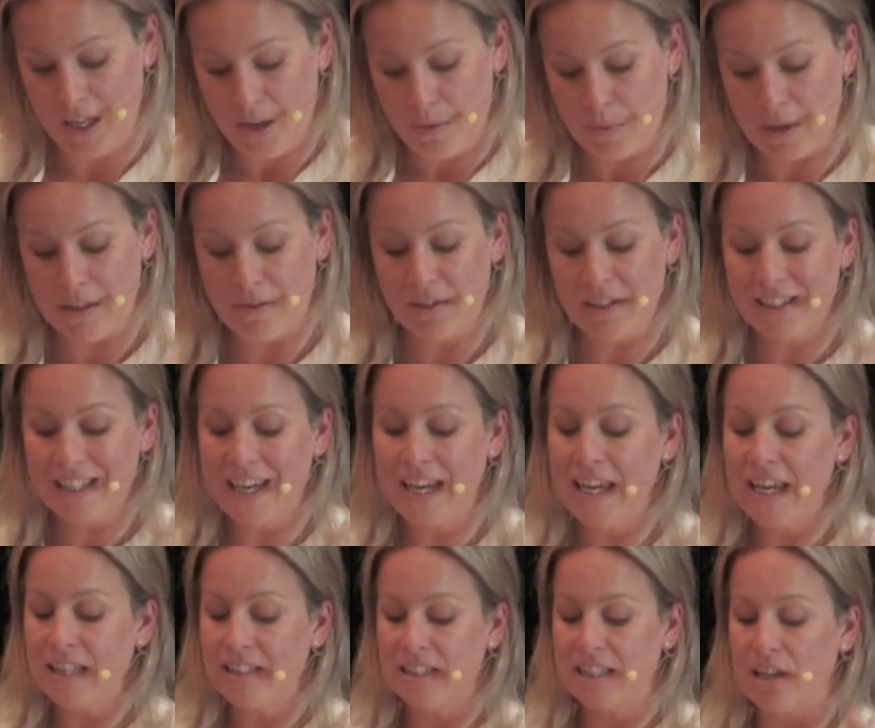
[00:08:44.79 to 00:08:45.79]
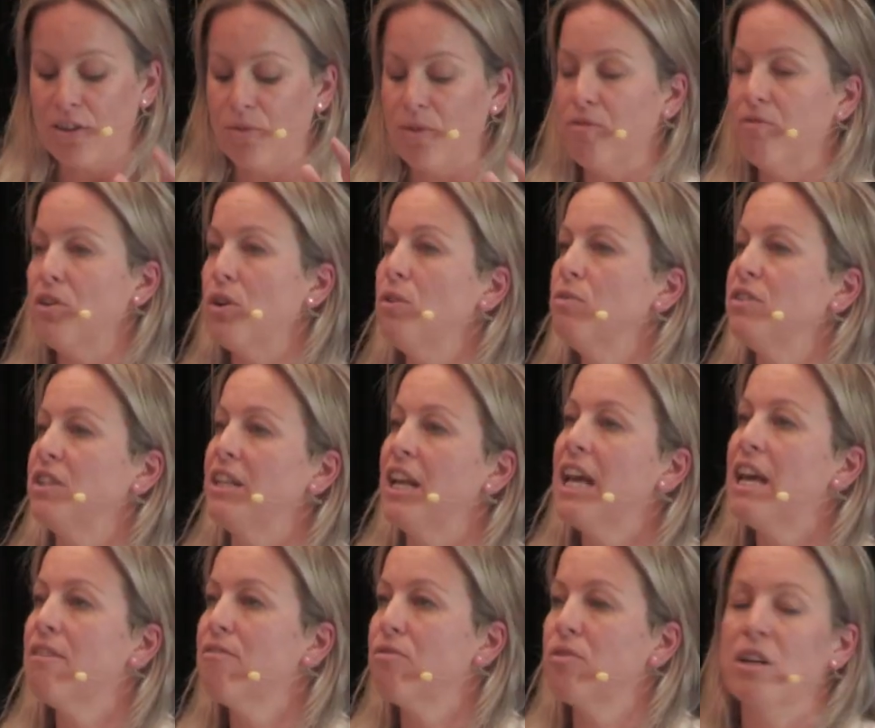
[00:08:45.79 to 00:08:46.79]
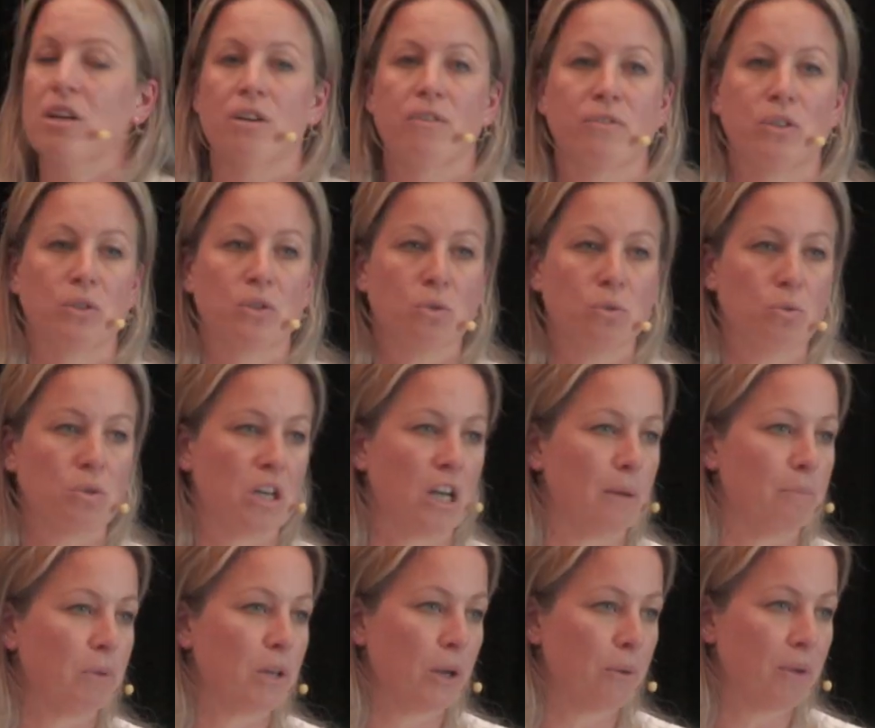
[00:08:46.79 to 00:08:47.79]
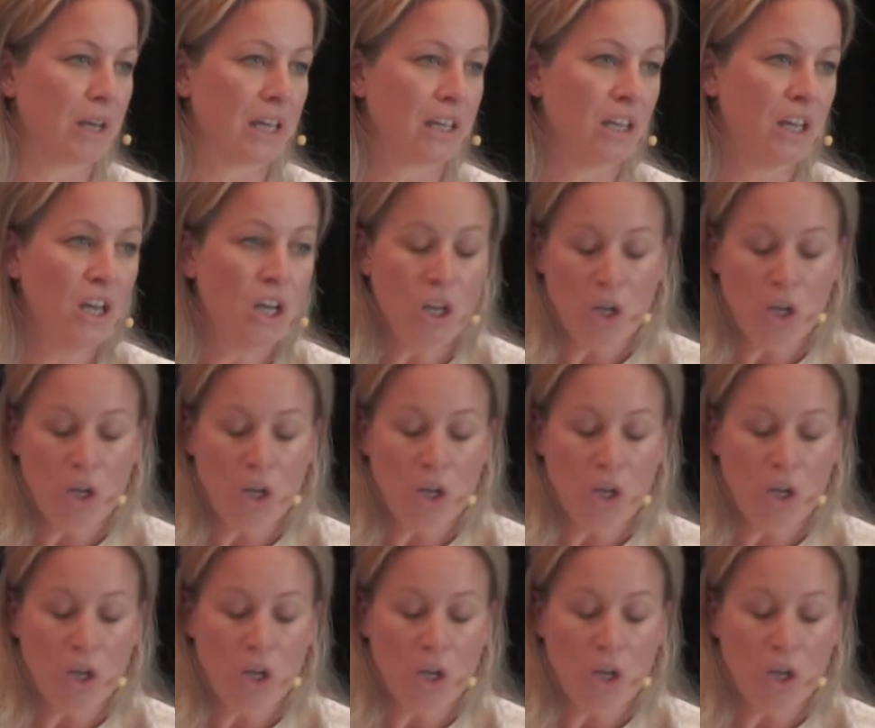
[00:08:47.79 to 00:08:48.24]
Whether it's kids that are involved in every after-school club going,